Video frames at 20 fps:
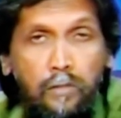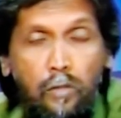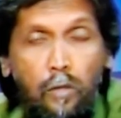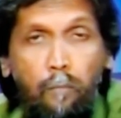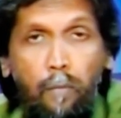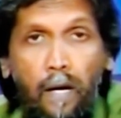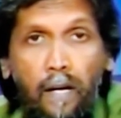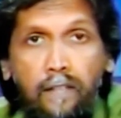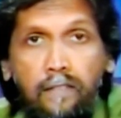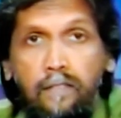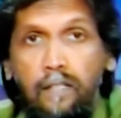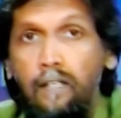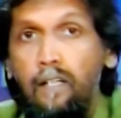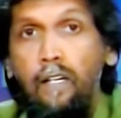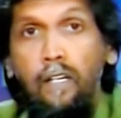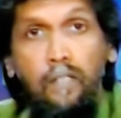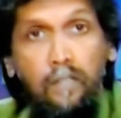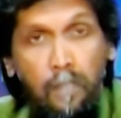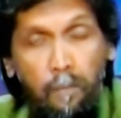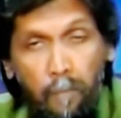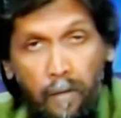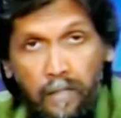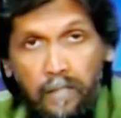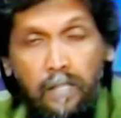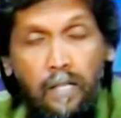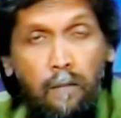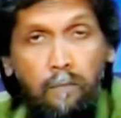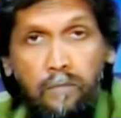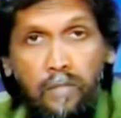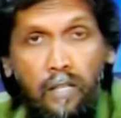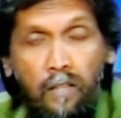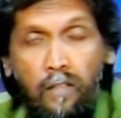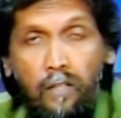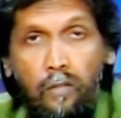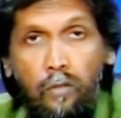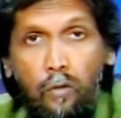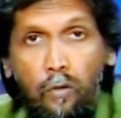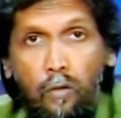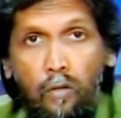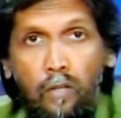Mr. O'Brien said, somebody comes at the
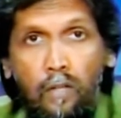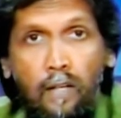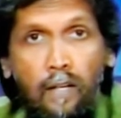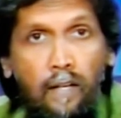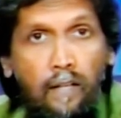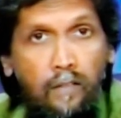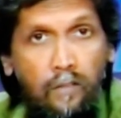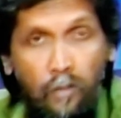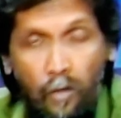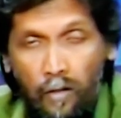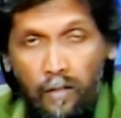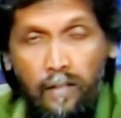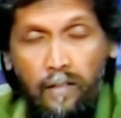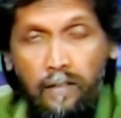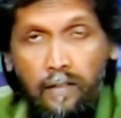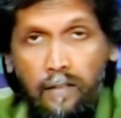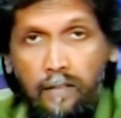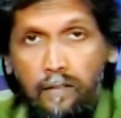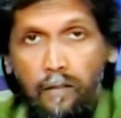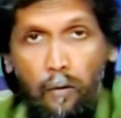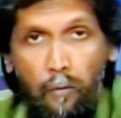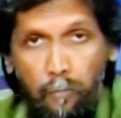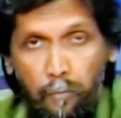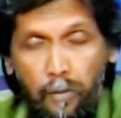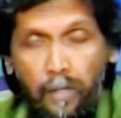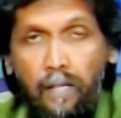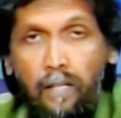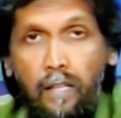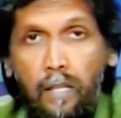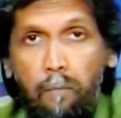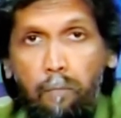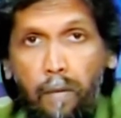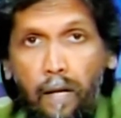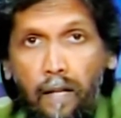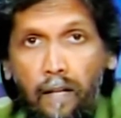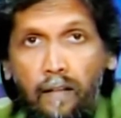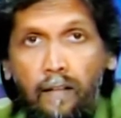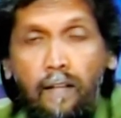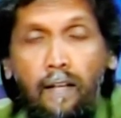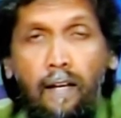door, knocking and I'll ring in the
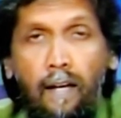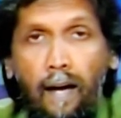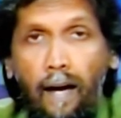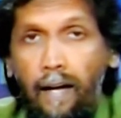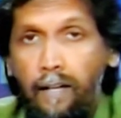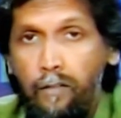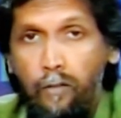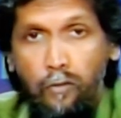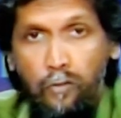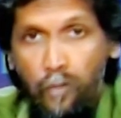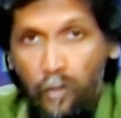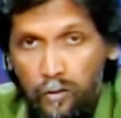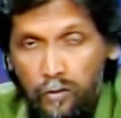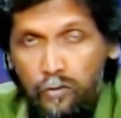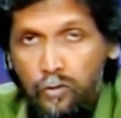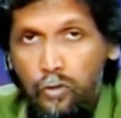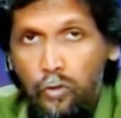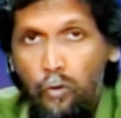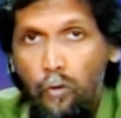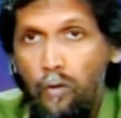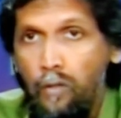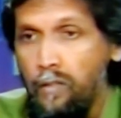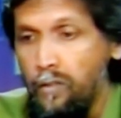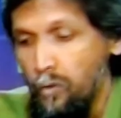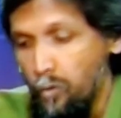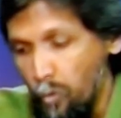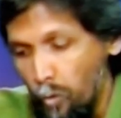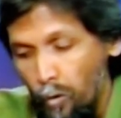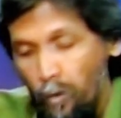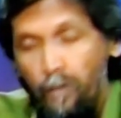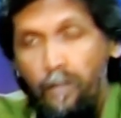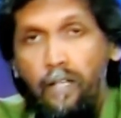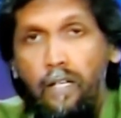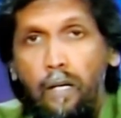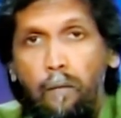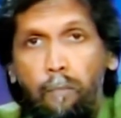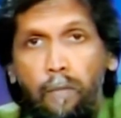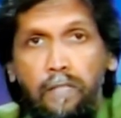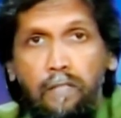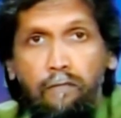bell, and you're not sure, call the
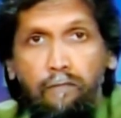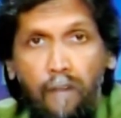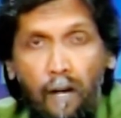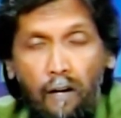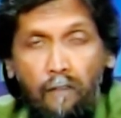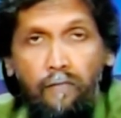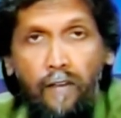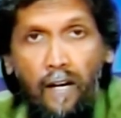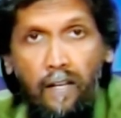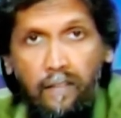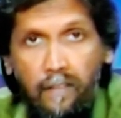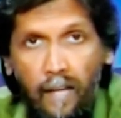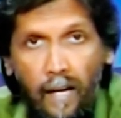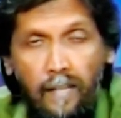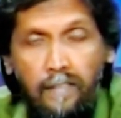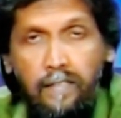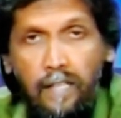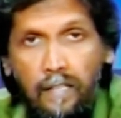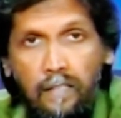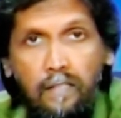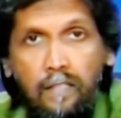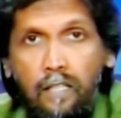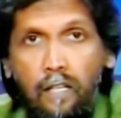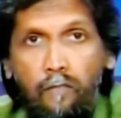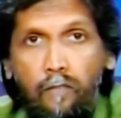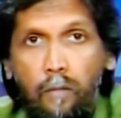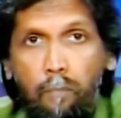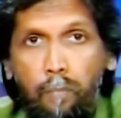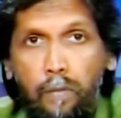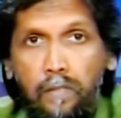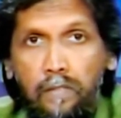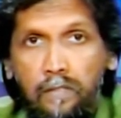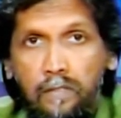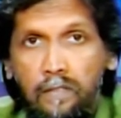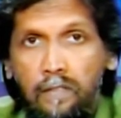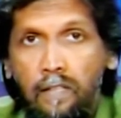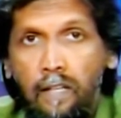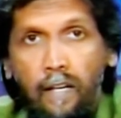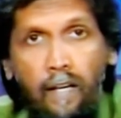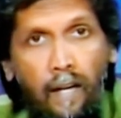number to verify the identity of the
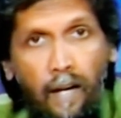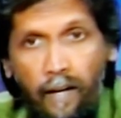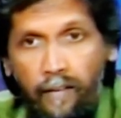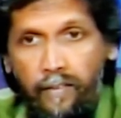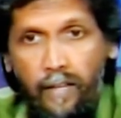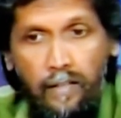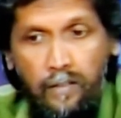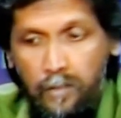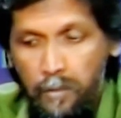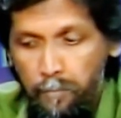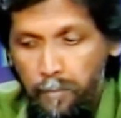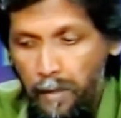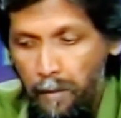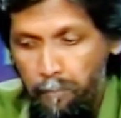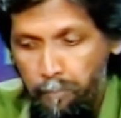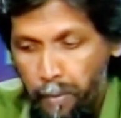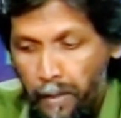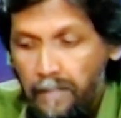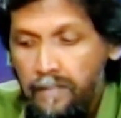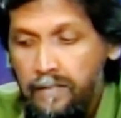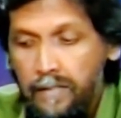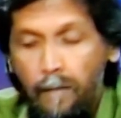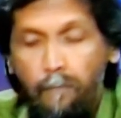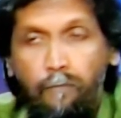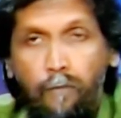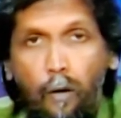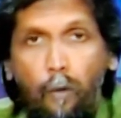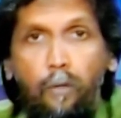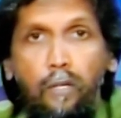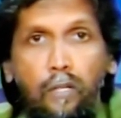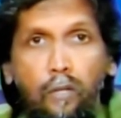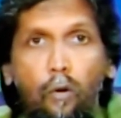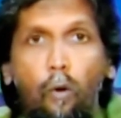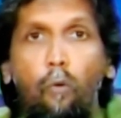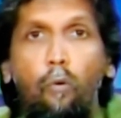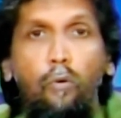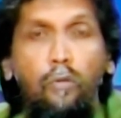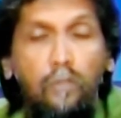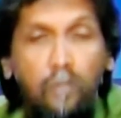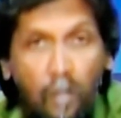person, and that could be a big step forward in
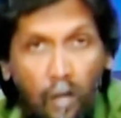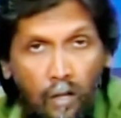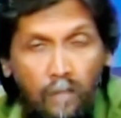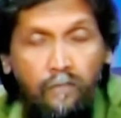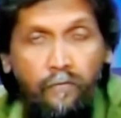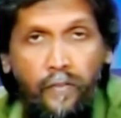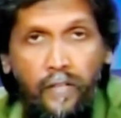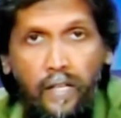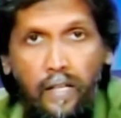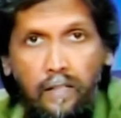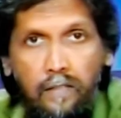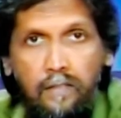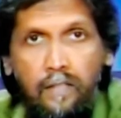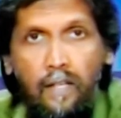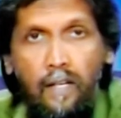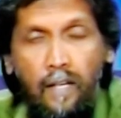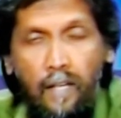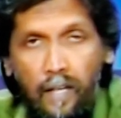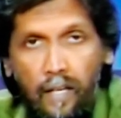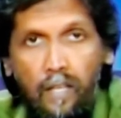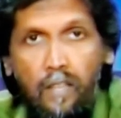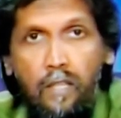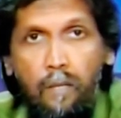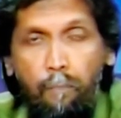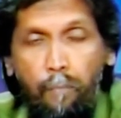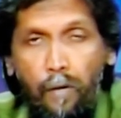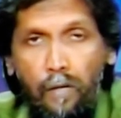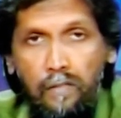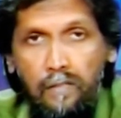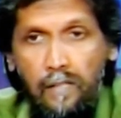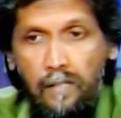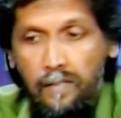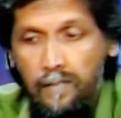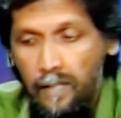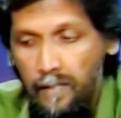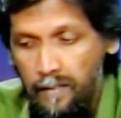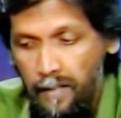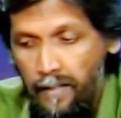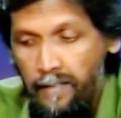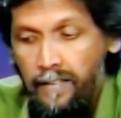your own confidence in the process.
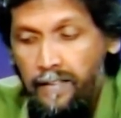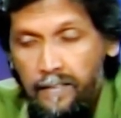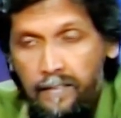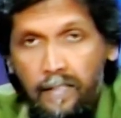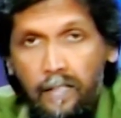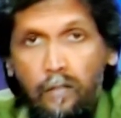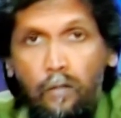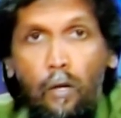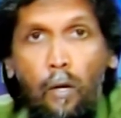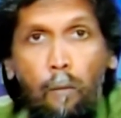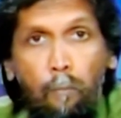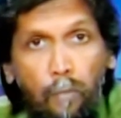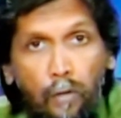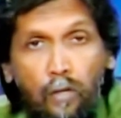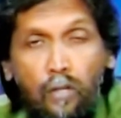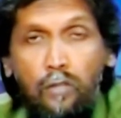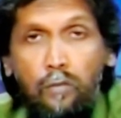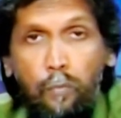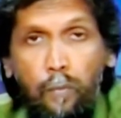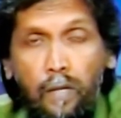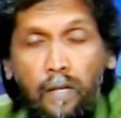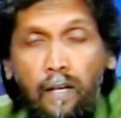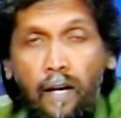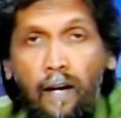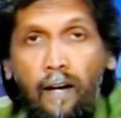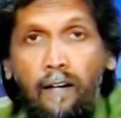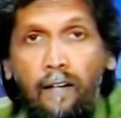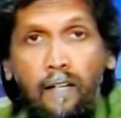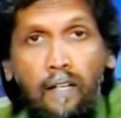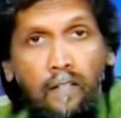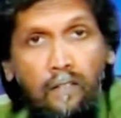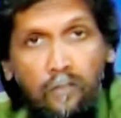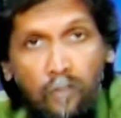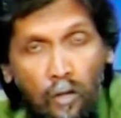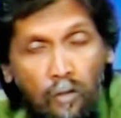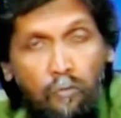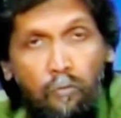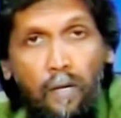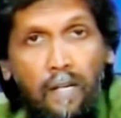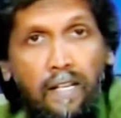And, and indeed, because we are
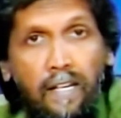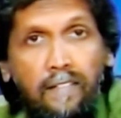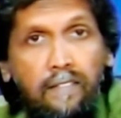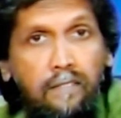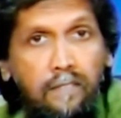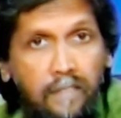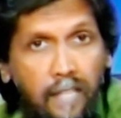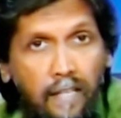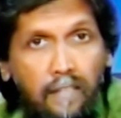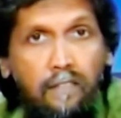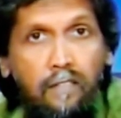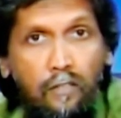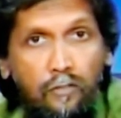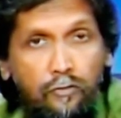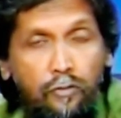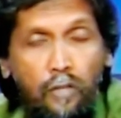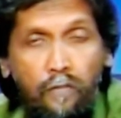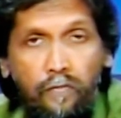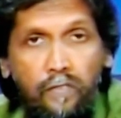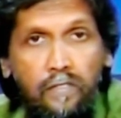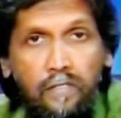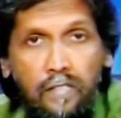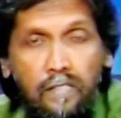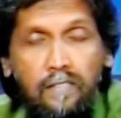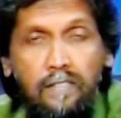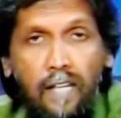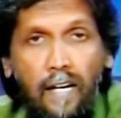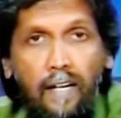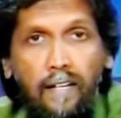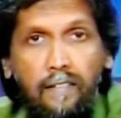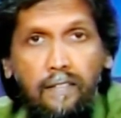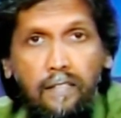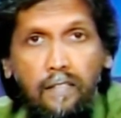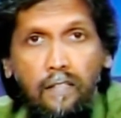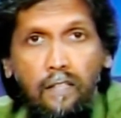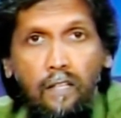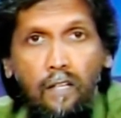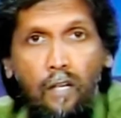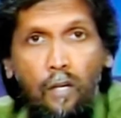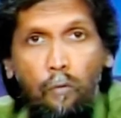not really a data-driven
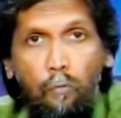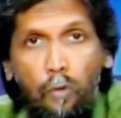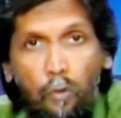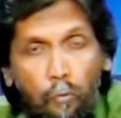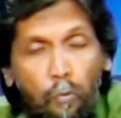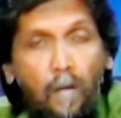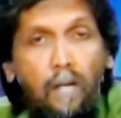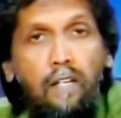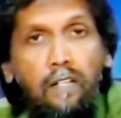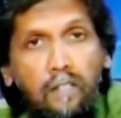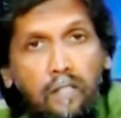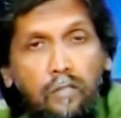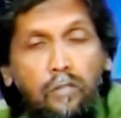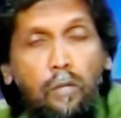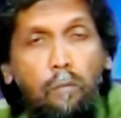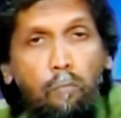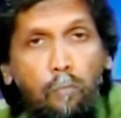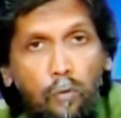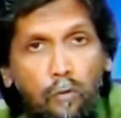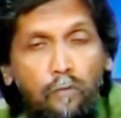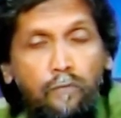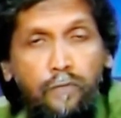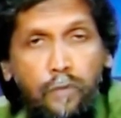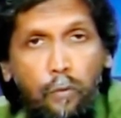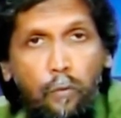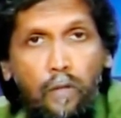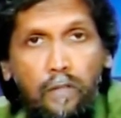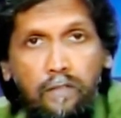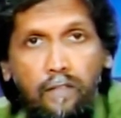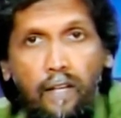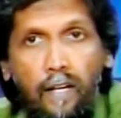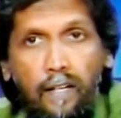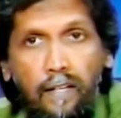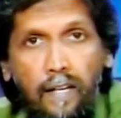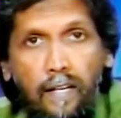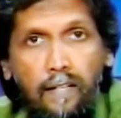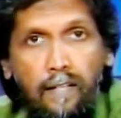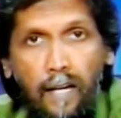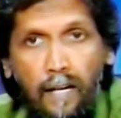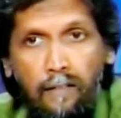society, we really need to move towards that
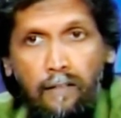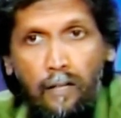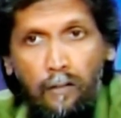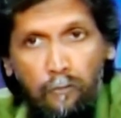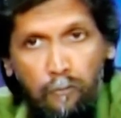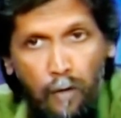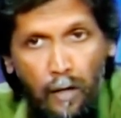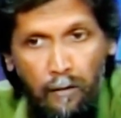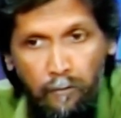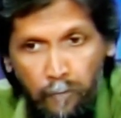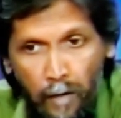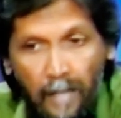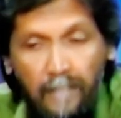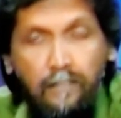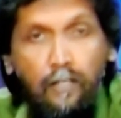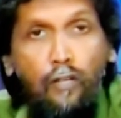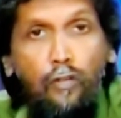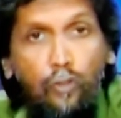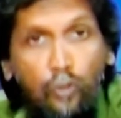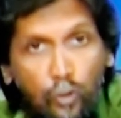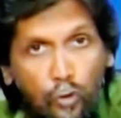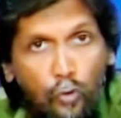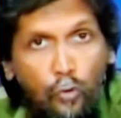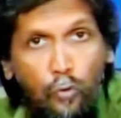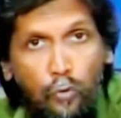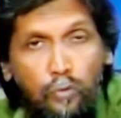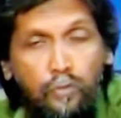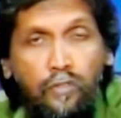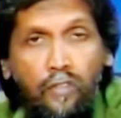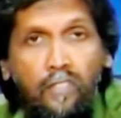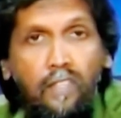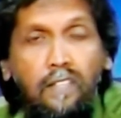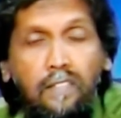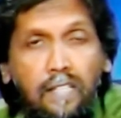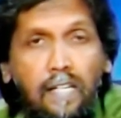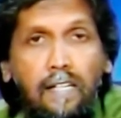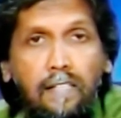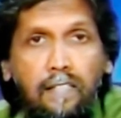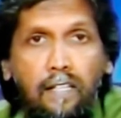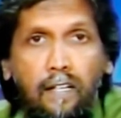end and, and, and actually use the
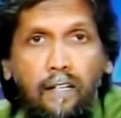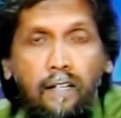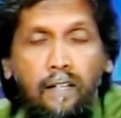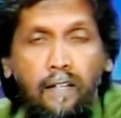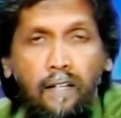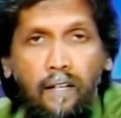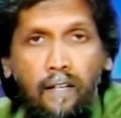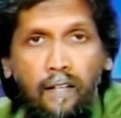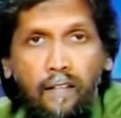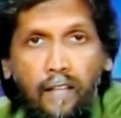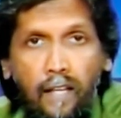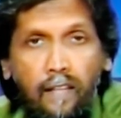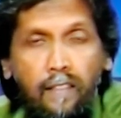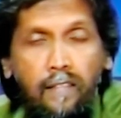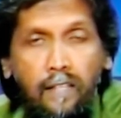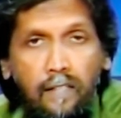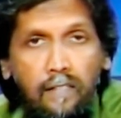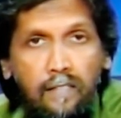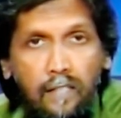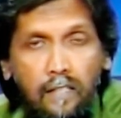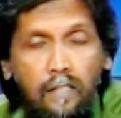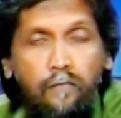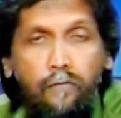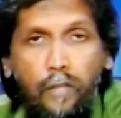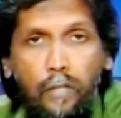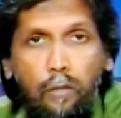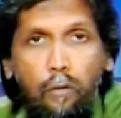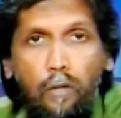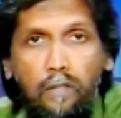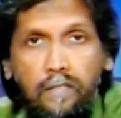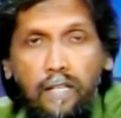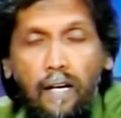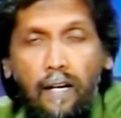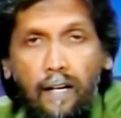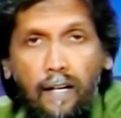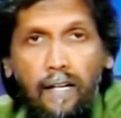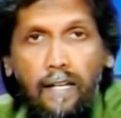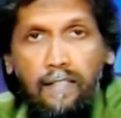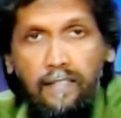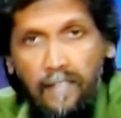data that these individuals are
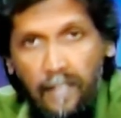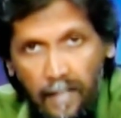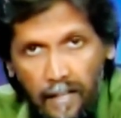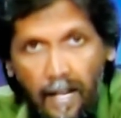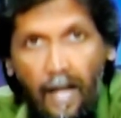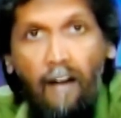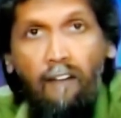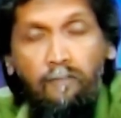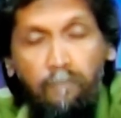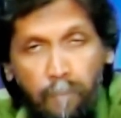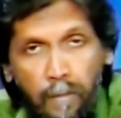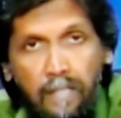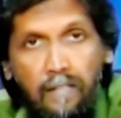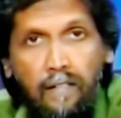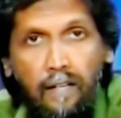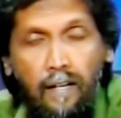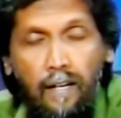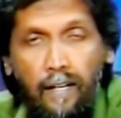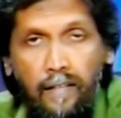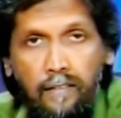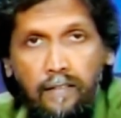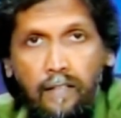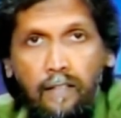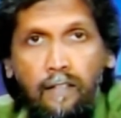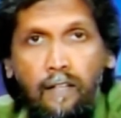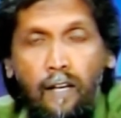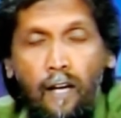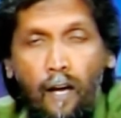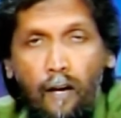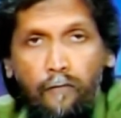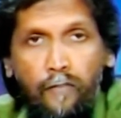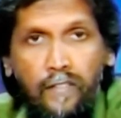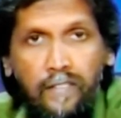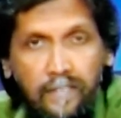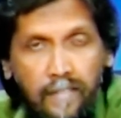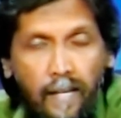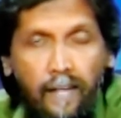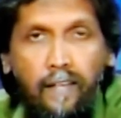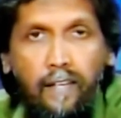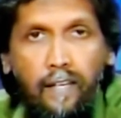collecting and have been collecting for
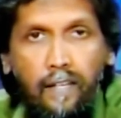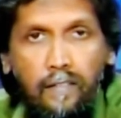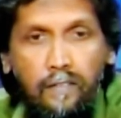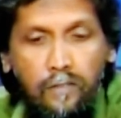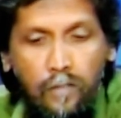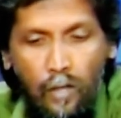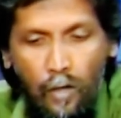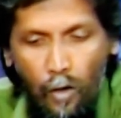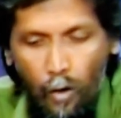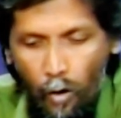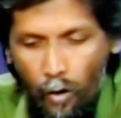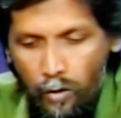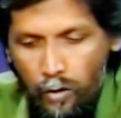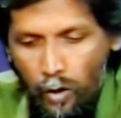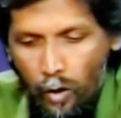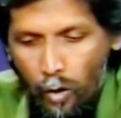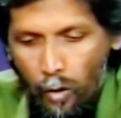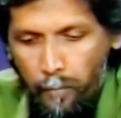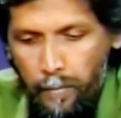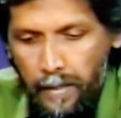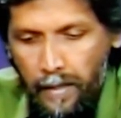decades on our